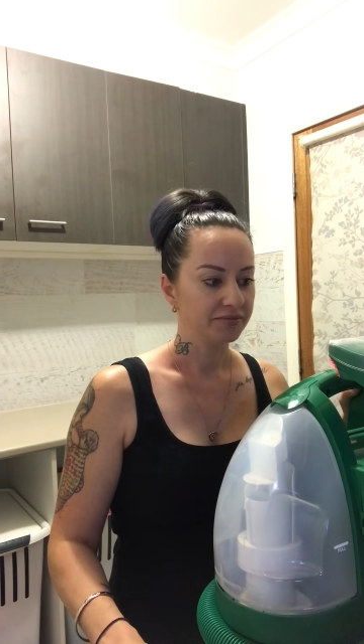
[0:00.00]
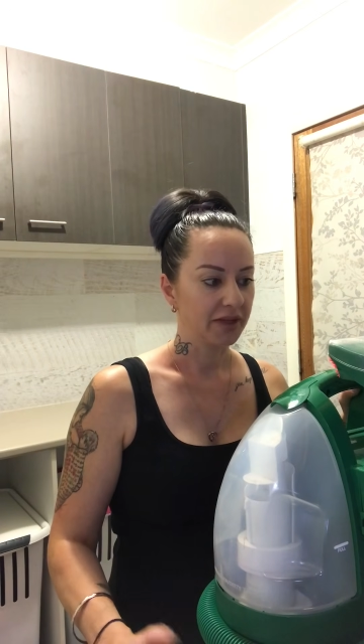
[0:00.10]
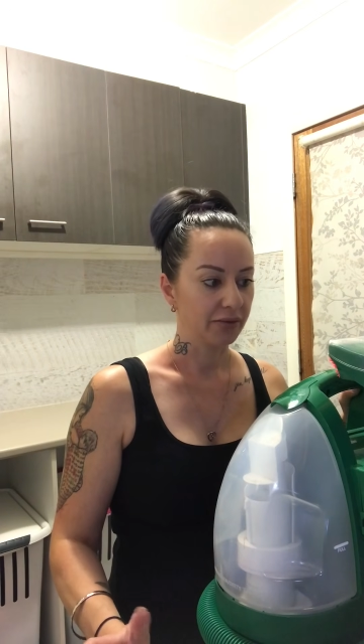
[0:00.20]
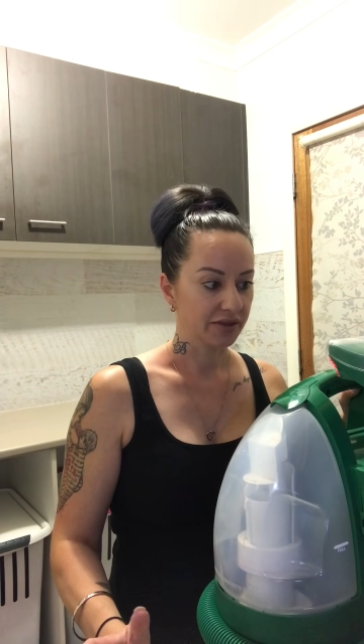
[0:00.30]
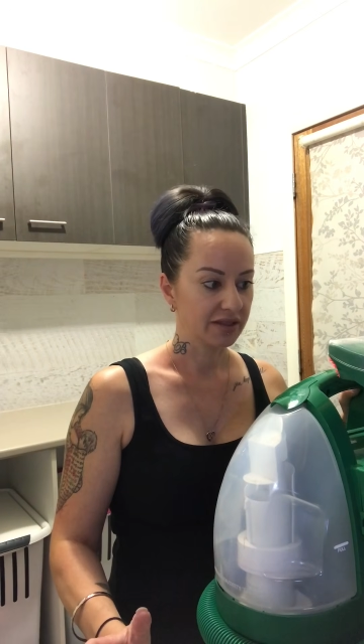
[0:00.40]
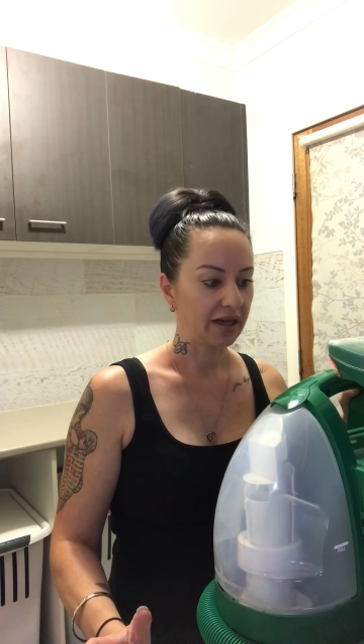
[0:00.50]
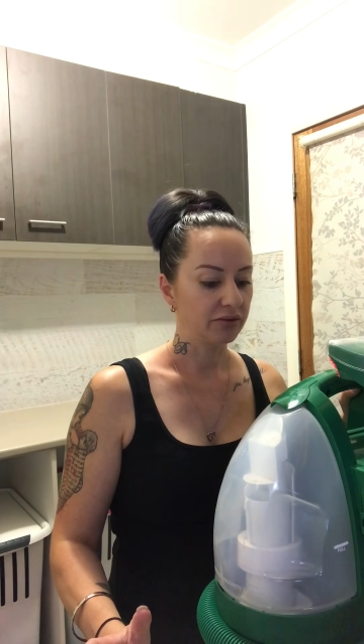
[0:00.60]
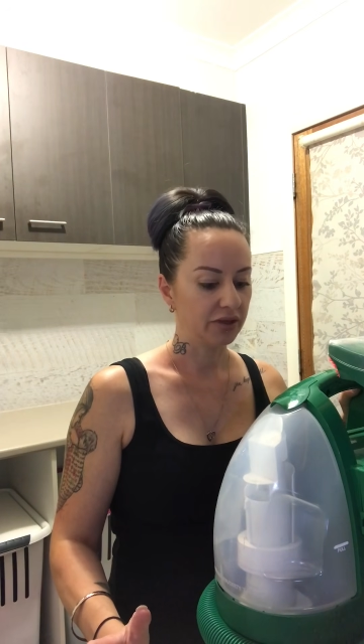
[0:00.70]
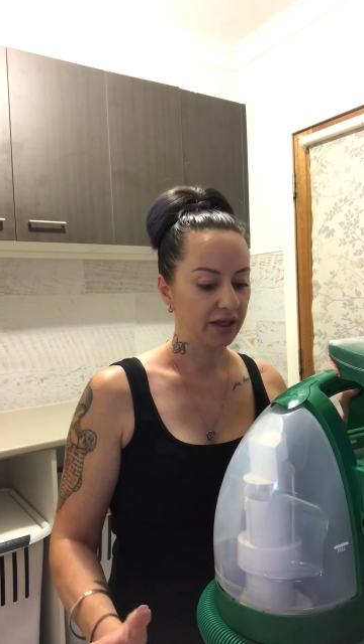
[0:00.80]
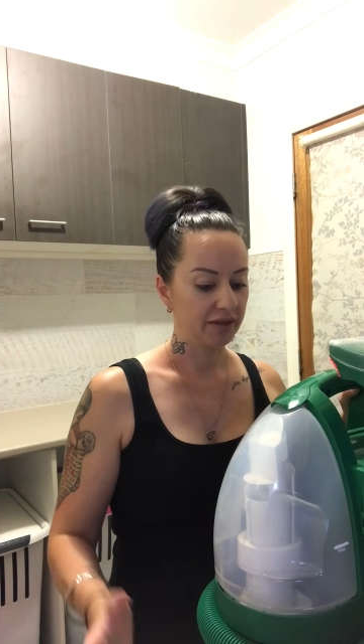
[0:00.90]
it will stay
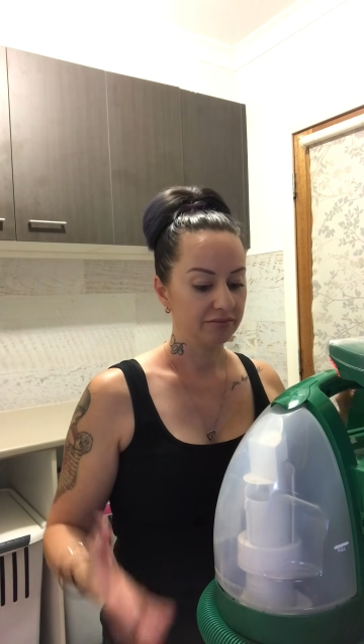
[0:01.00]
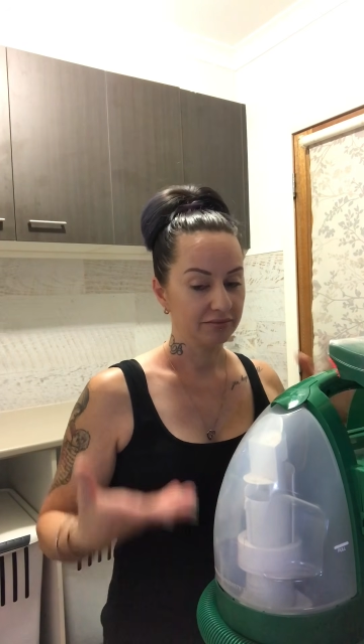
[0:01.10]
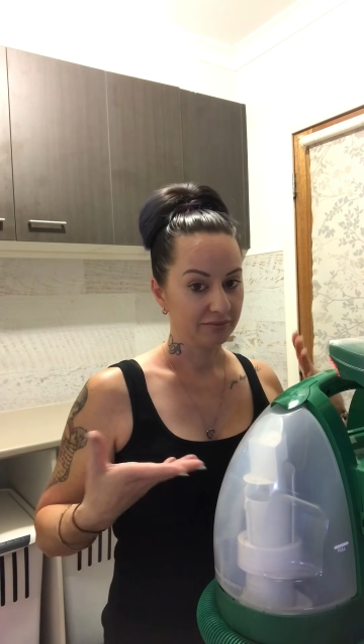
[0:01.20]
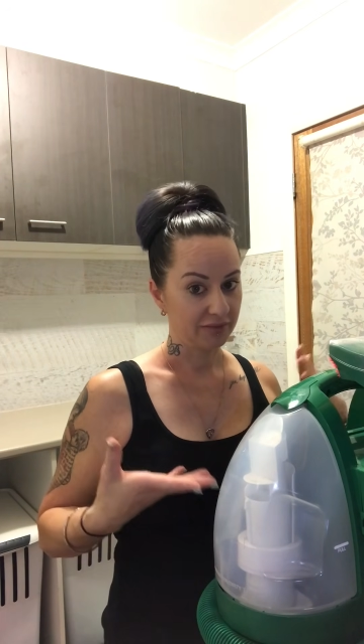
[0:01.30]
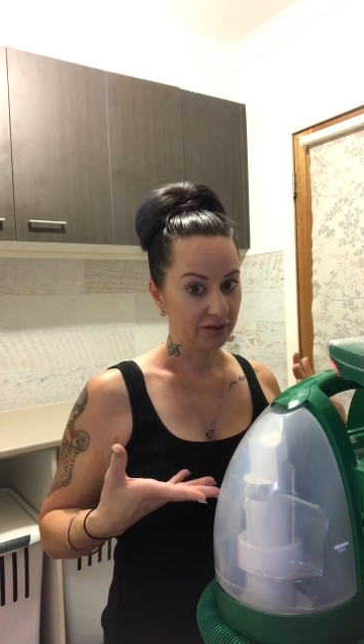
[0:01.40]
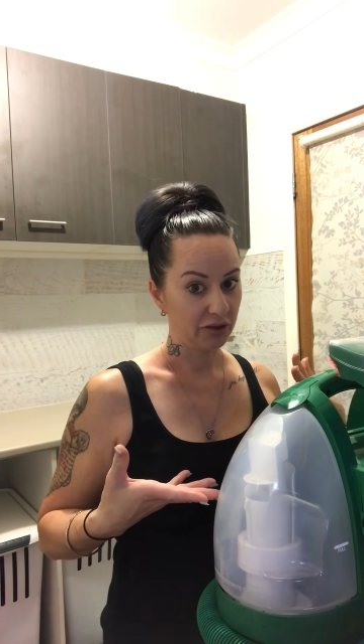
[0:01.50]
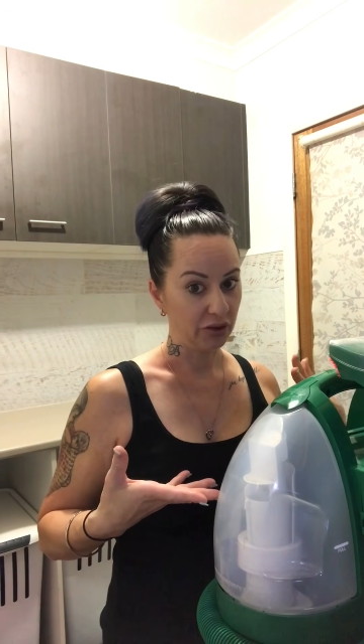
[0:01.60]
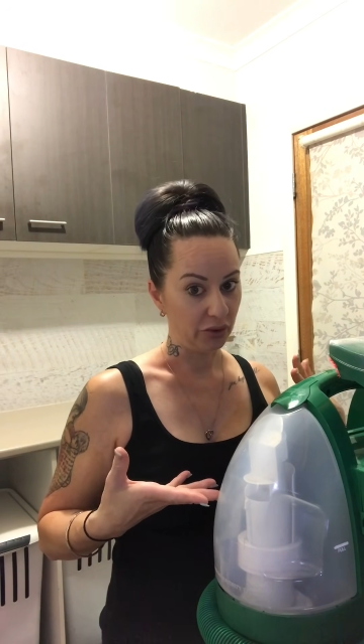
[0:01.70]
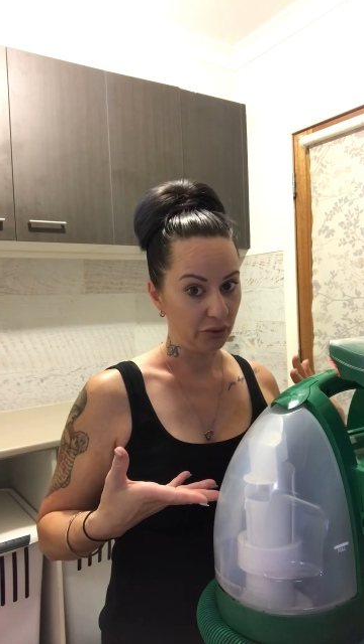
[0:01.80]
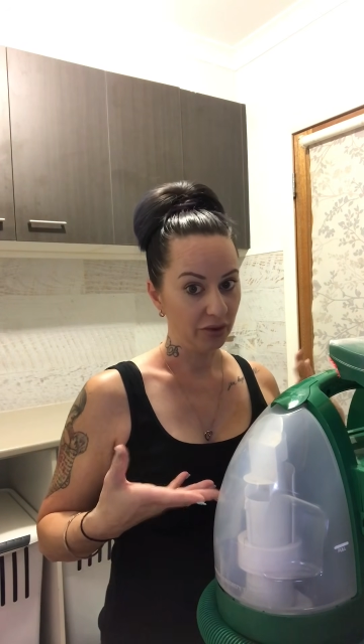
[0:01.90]
looking
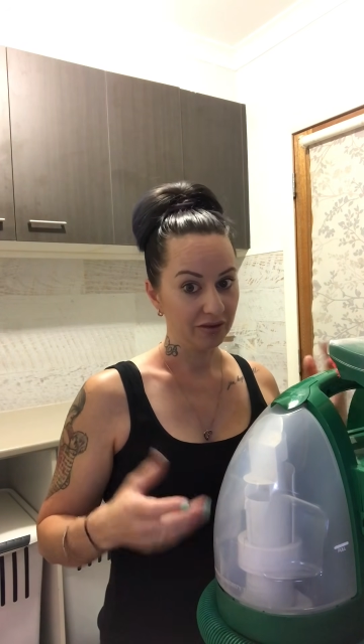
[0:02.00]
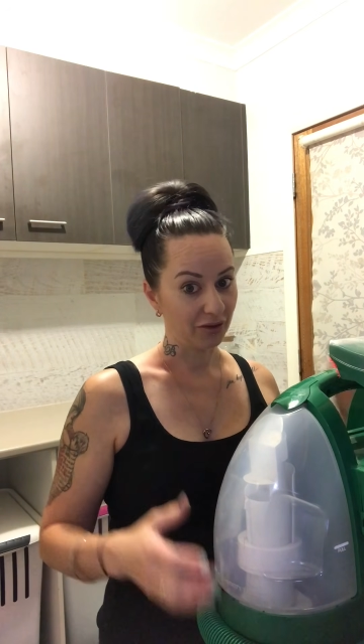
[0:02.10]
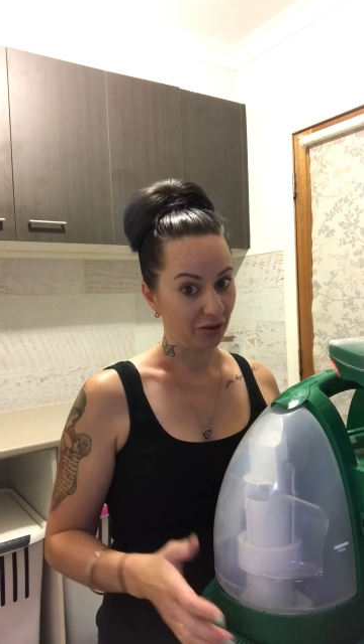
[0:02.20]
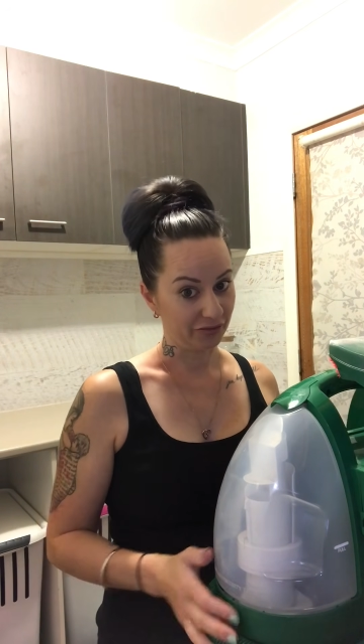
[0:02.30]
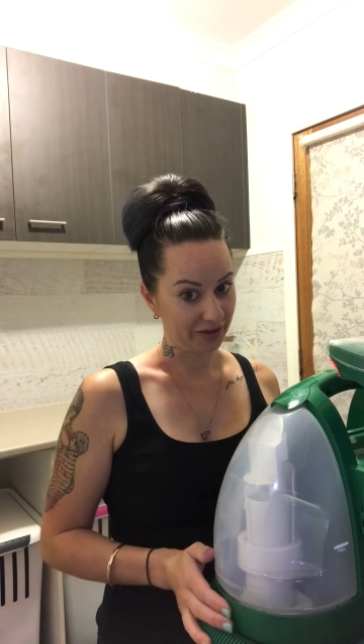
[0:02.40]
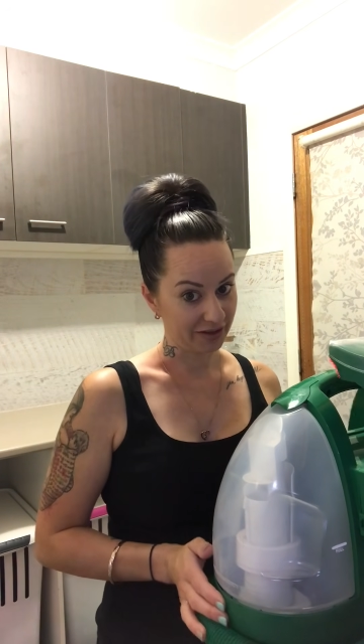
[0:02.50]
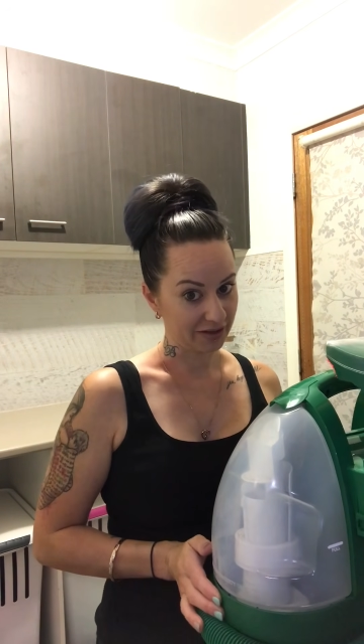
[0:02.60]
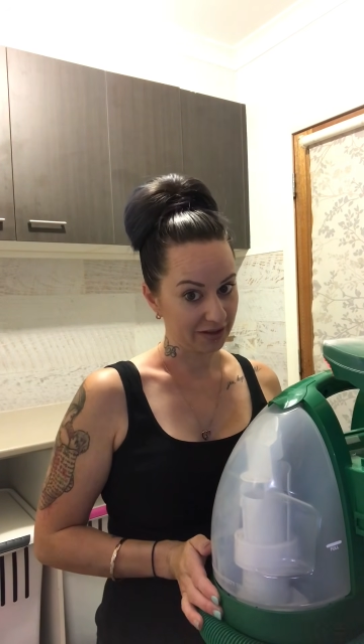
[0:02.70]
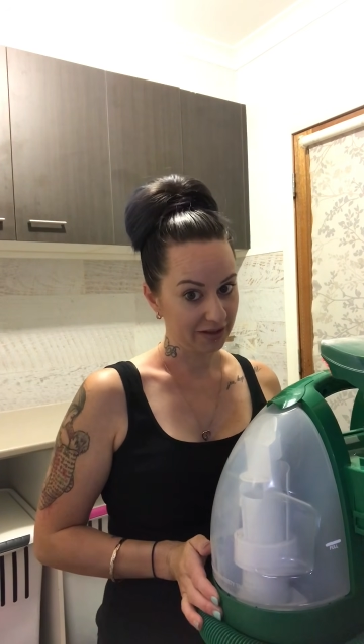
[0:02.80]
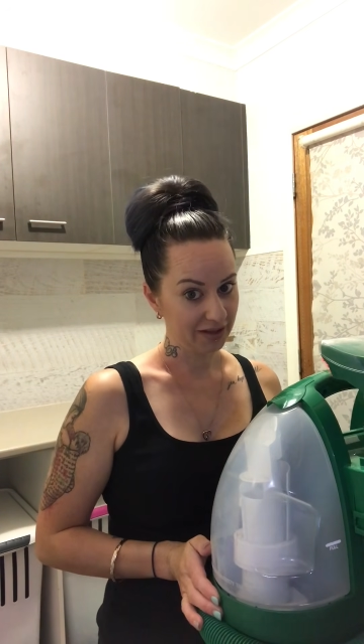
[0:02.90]
new,
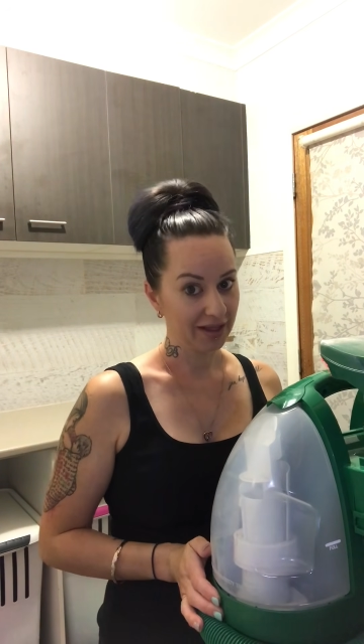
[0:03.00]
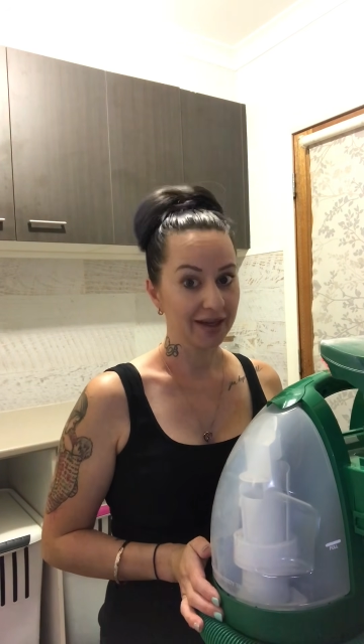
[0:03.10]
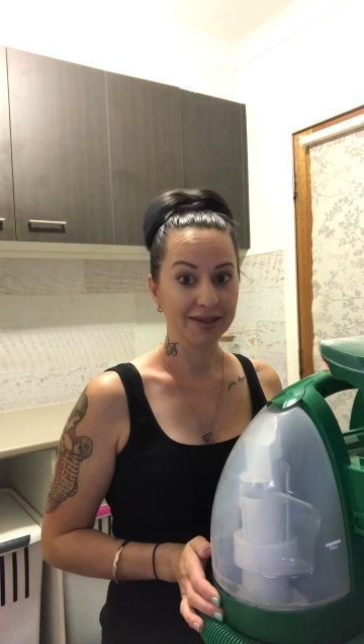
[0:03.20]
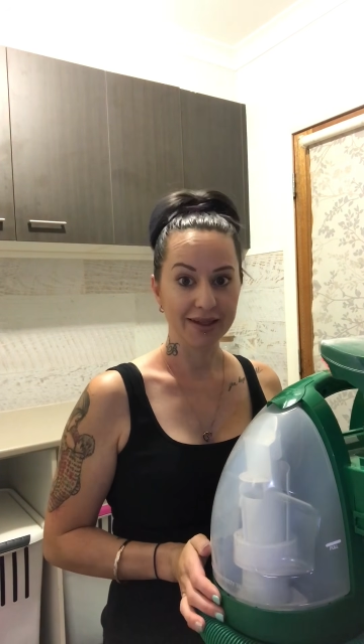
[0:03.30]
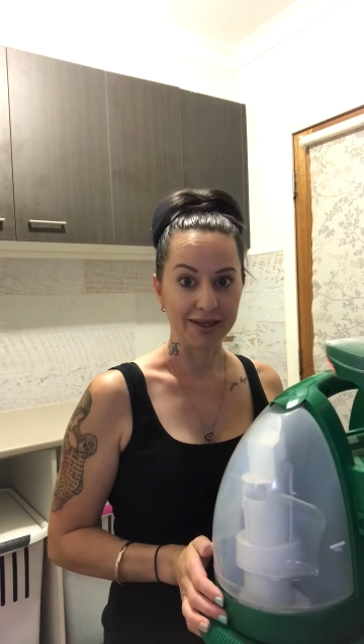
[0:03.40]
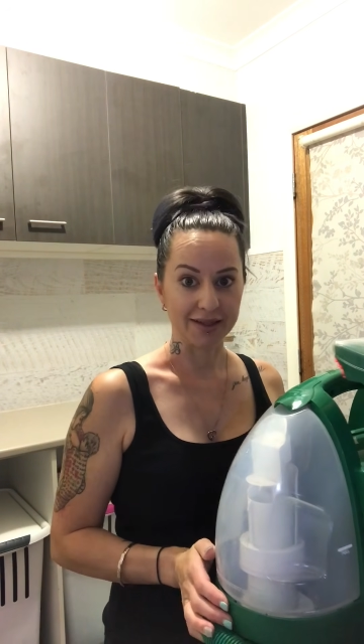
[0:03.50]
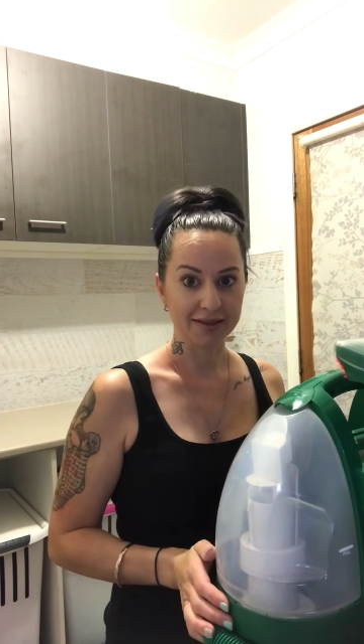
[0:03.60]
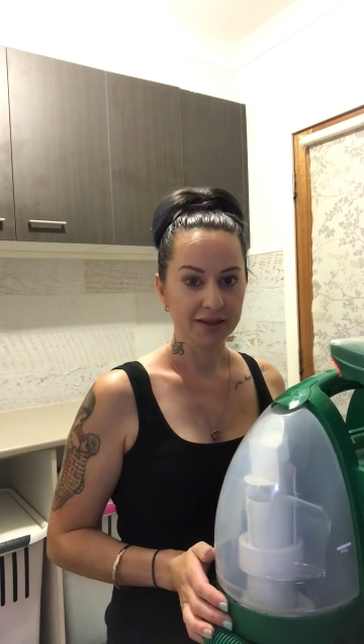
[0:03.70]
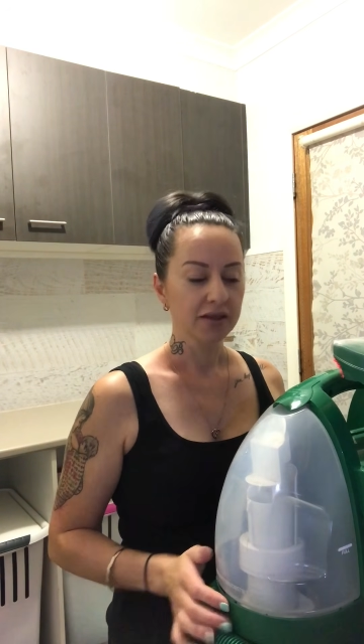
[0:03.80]
obviously, and clean.